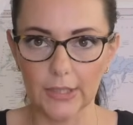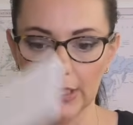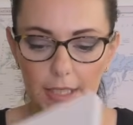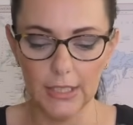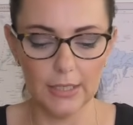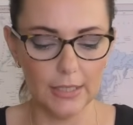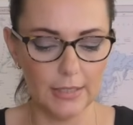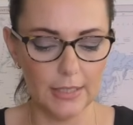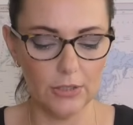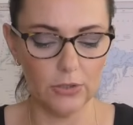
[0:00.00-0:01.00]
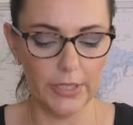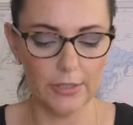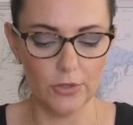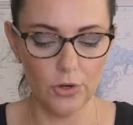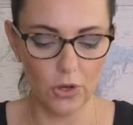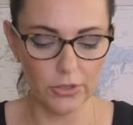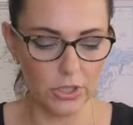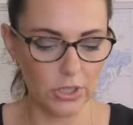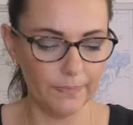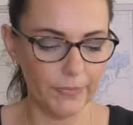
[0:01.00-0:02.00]
lid seal is
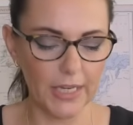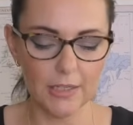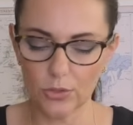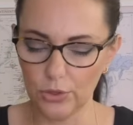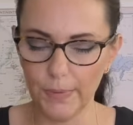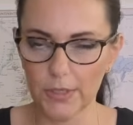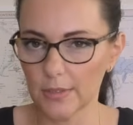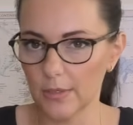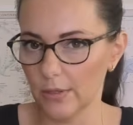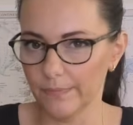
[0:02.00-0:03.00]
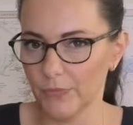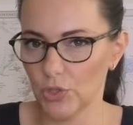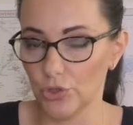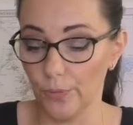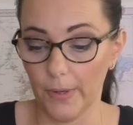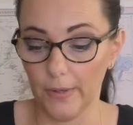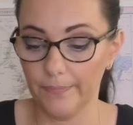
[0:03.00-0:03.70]
not, like, it's good, but it's not super.